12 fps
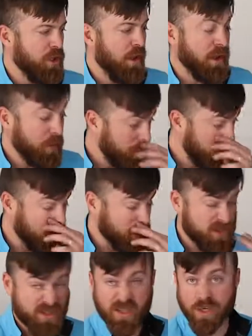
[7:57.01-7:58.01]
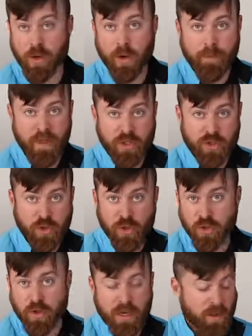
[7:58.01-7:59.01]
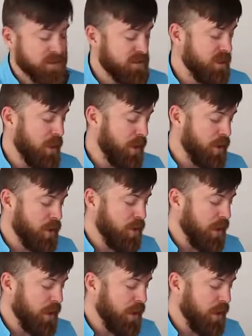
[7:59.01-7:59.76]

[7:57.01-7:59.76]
know, I could use, you know, a picture. I could say, you know,